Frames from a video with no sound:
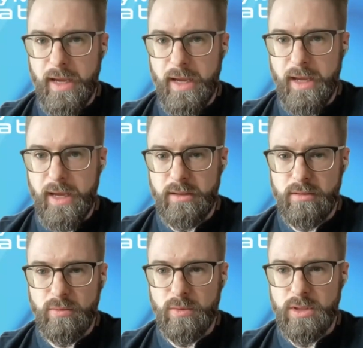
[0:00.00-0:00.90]
that
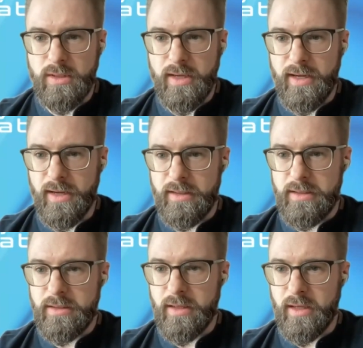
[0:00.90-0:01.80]
was
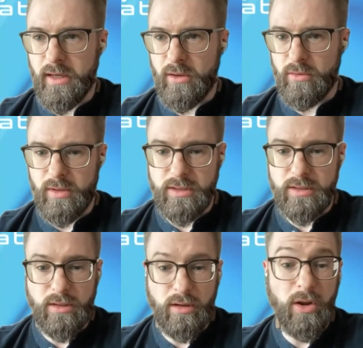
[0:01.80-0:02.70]
that. Now
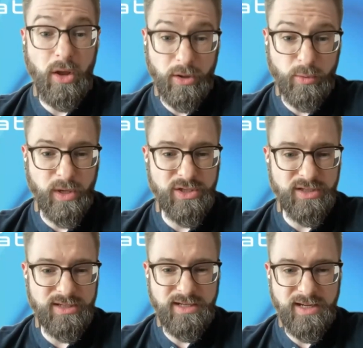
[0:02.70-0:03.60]
there's a lot of
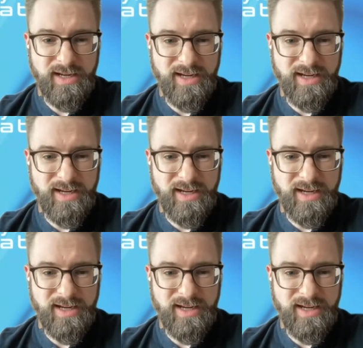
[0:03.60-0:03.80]
questions.